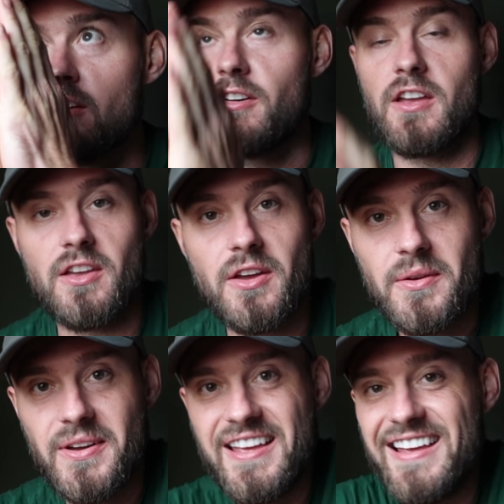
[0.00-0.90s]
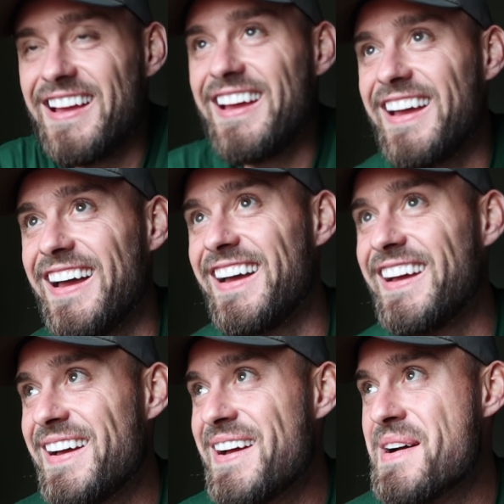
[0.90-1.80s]
Thank you.
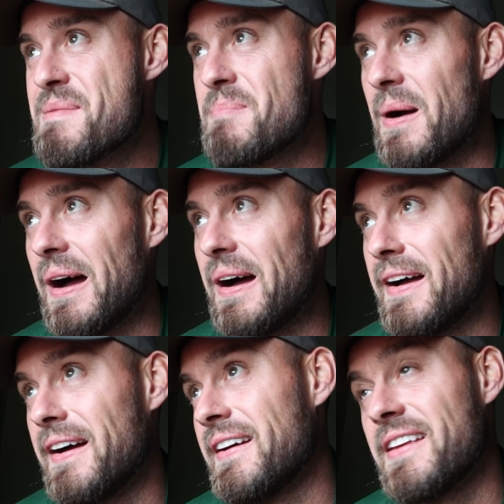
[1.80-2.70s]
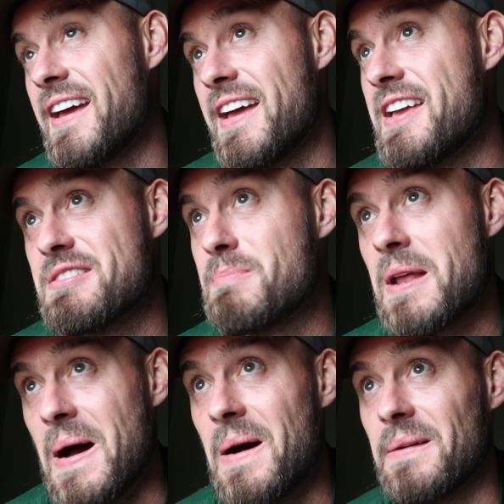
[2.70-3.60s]
But yeah, it's
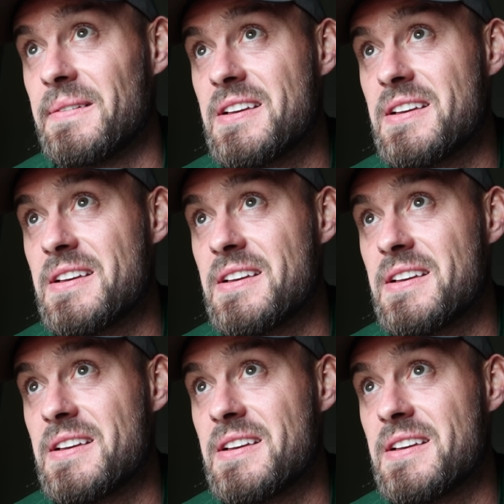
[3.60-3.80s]
been hard.